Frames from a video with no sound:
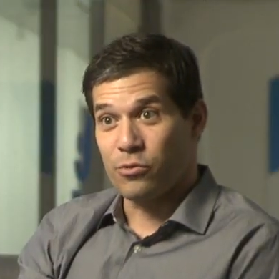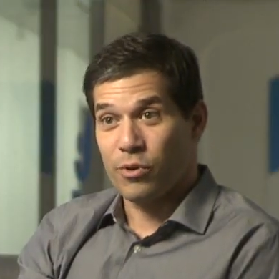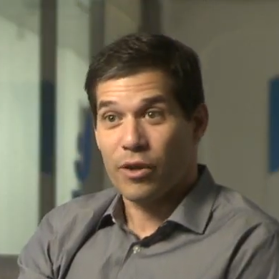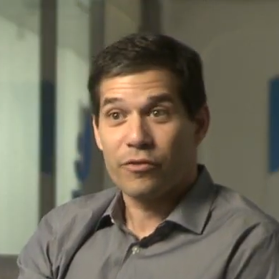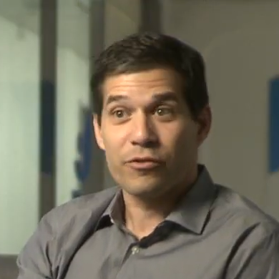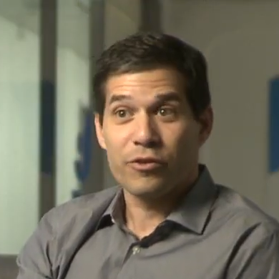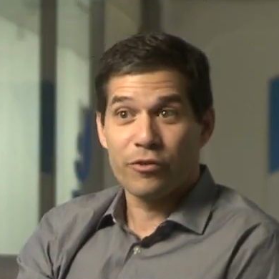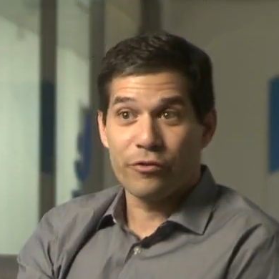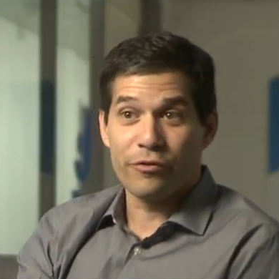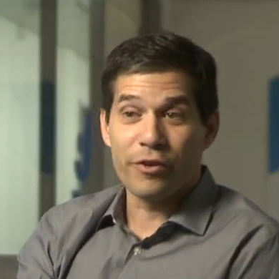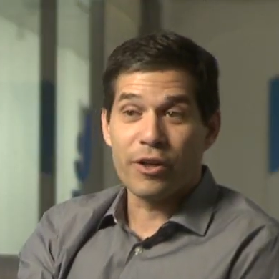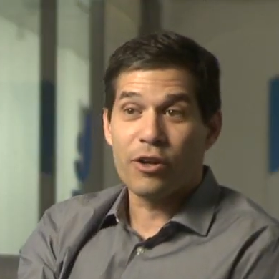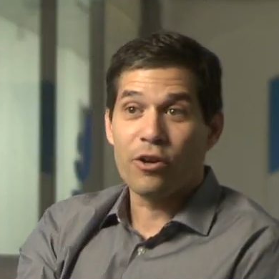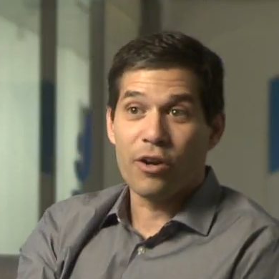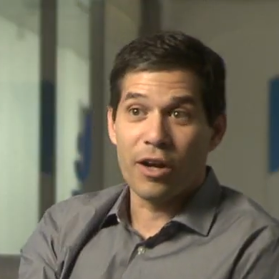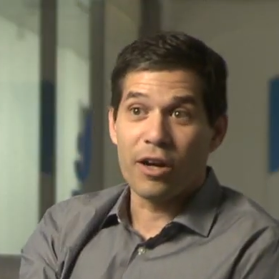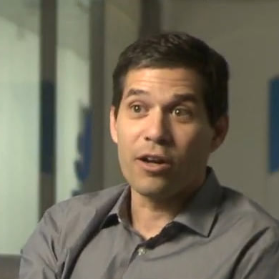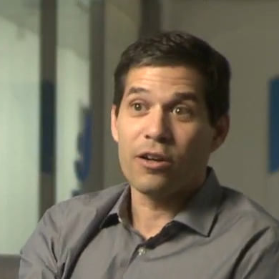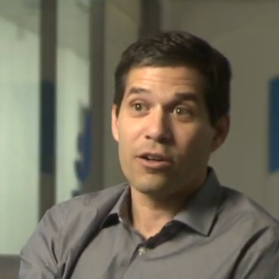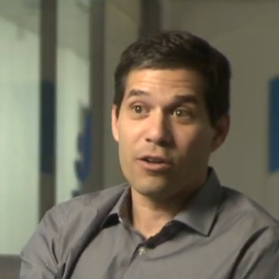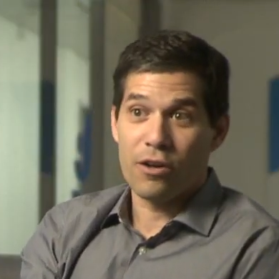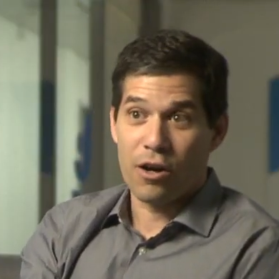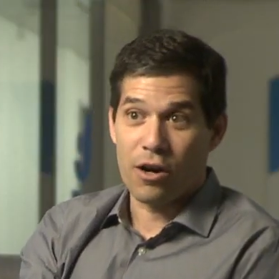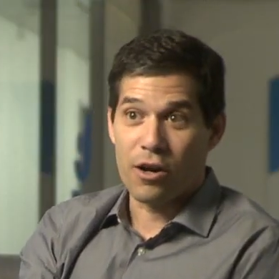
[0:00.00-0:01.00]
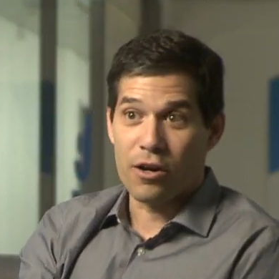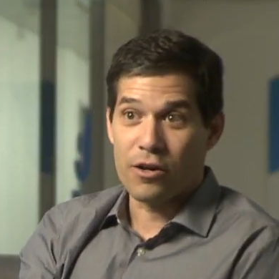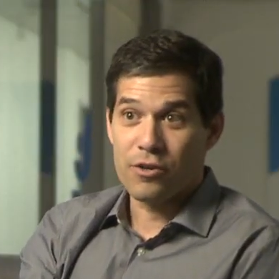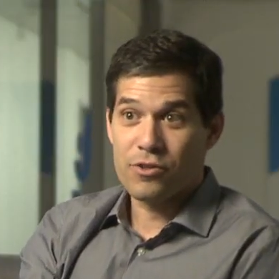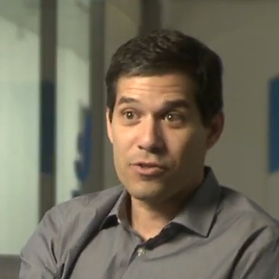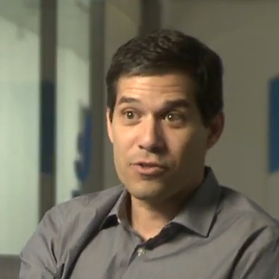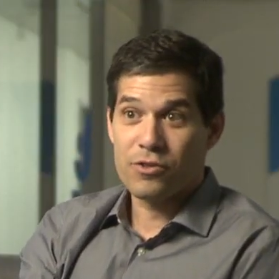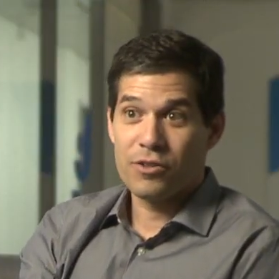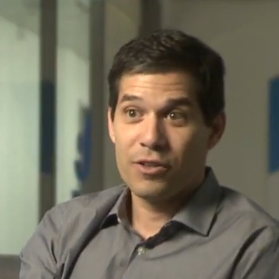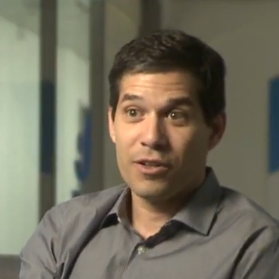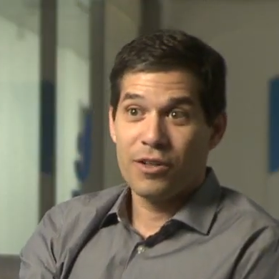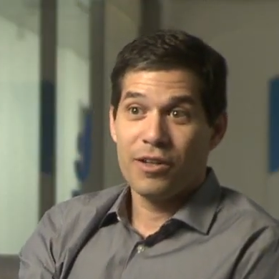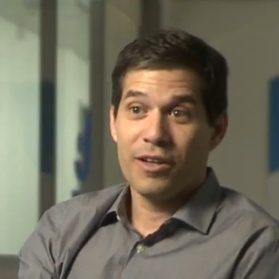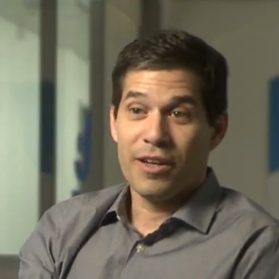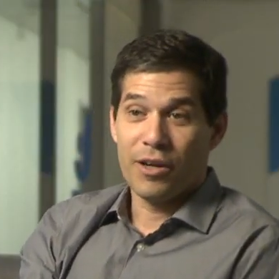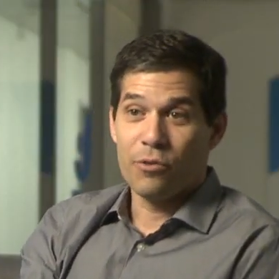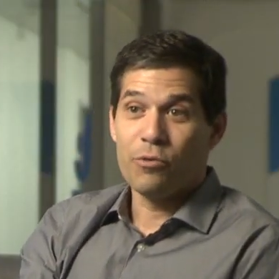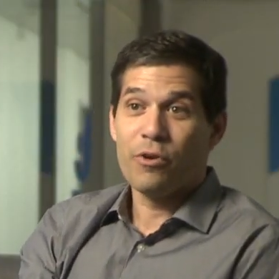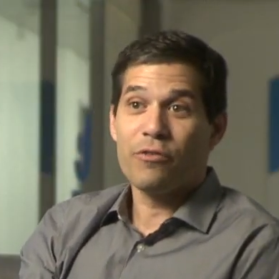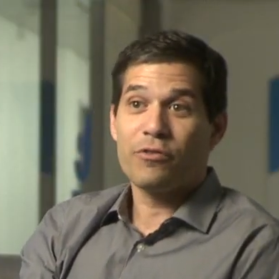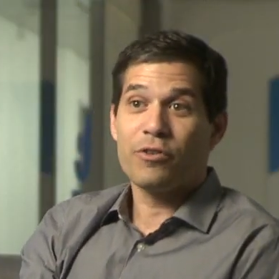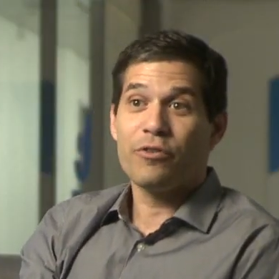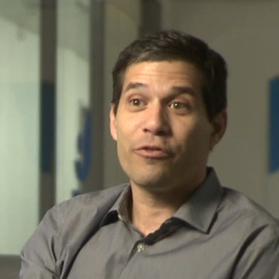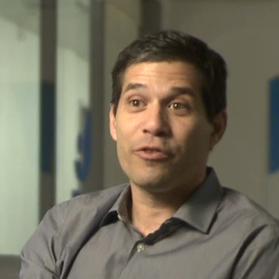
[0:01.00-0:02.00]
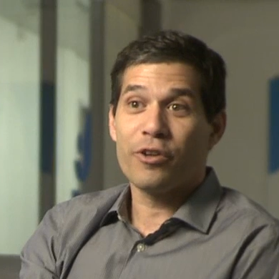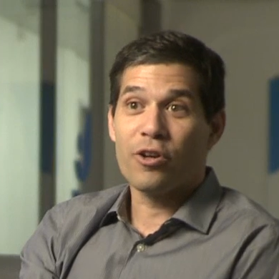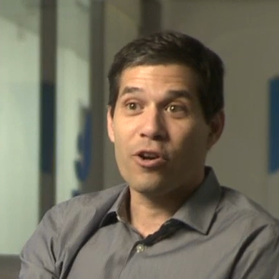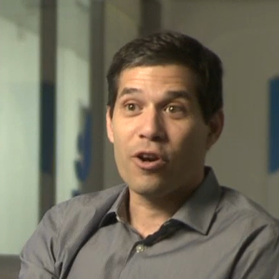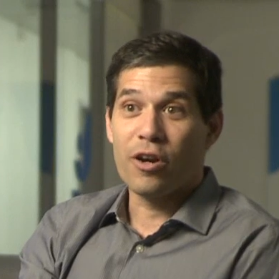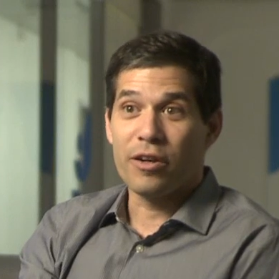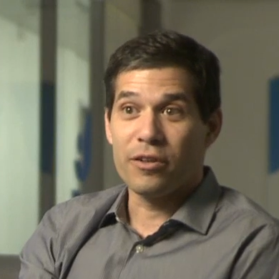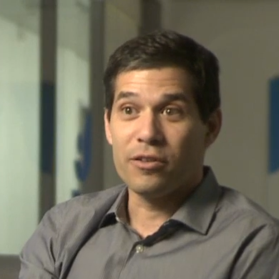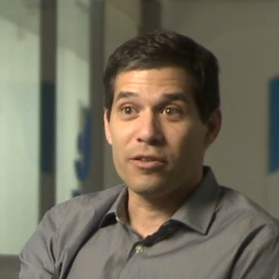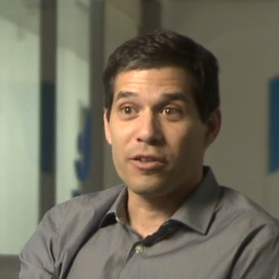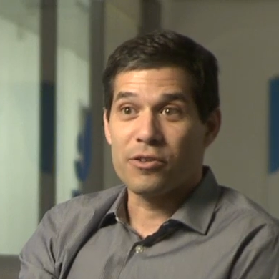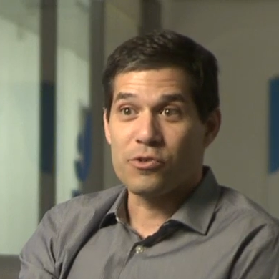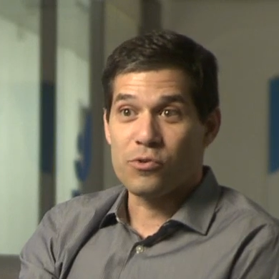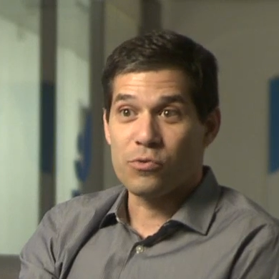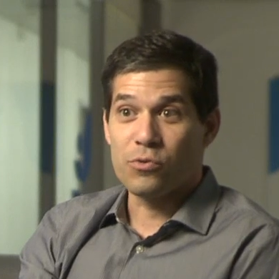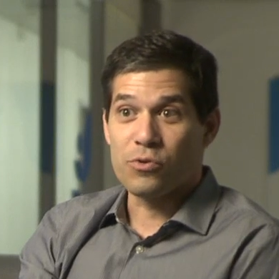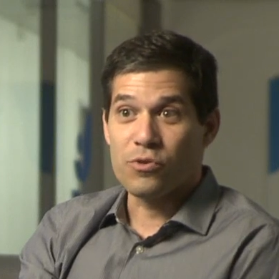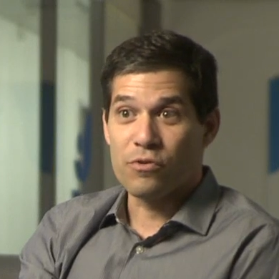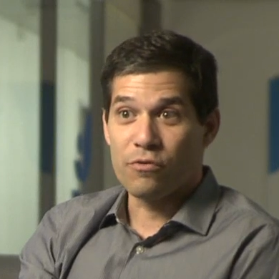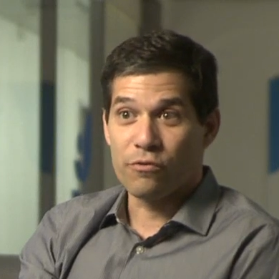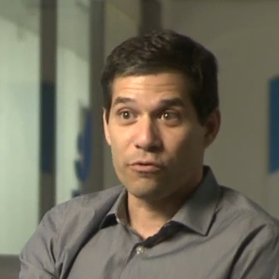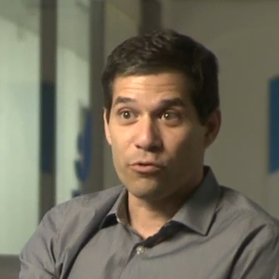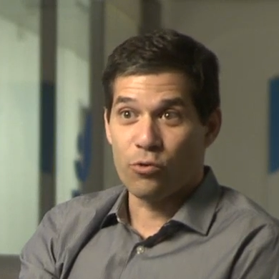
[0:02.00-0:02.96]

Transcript: we have to figure out cars, and we have to figure out a solution